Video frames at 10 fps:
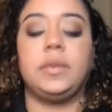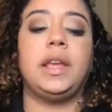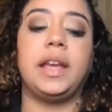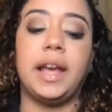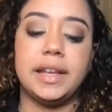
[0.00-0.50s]

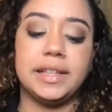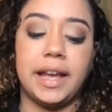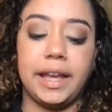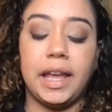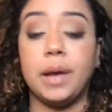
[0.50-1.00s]
And guys,
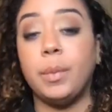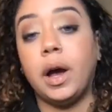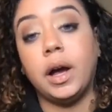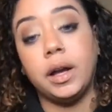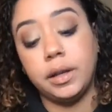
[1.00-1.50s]
I am
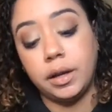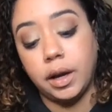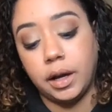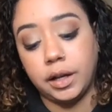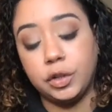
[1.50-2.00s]
on
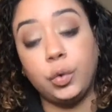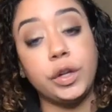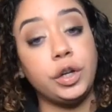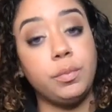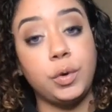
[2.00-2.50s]

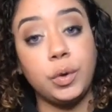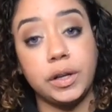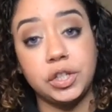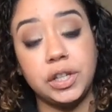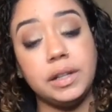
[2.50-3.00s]
Twitter, Bruja
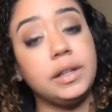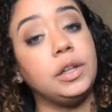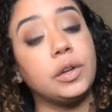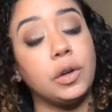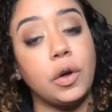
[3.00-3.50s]
Shit.
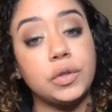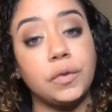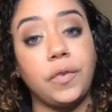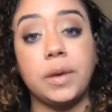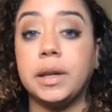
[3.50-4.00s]
You can also
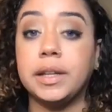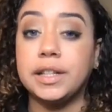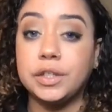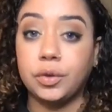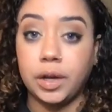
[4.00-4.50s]
find me on
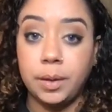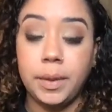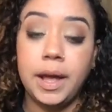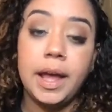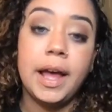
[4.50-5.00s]
Instagram,
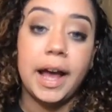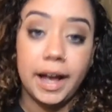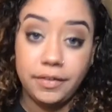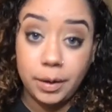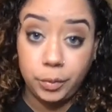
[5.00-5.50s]

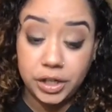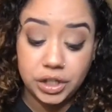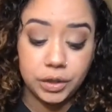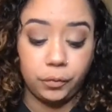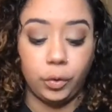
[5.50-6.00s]
High
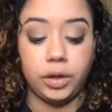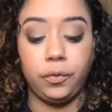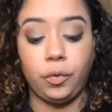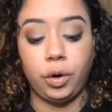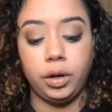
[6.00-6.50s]
Vibrations
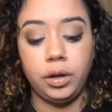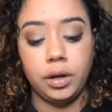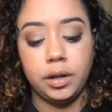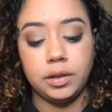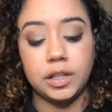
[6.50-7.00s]
44.
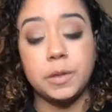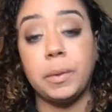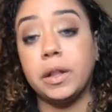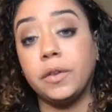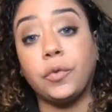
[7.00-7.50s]
The
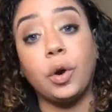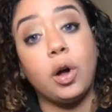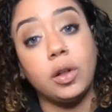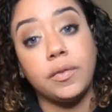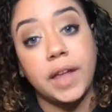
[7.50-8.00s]
spelling for
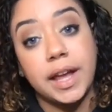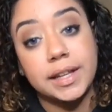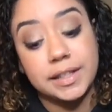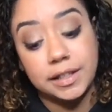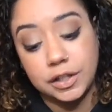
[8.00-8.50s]
all of that
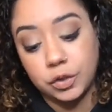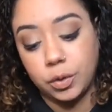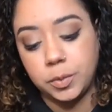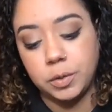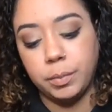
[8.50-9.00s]
is in the
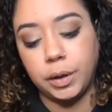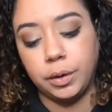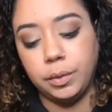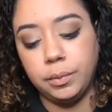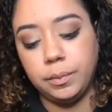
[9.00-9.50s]
description below.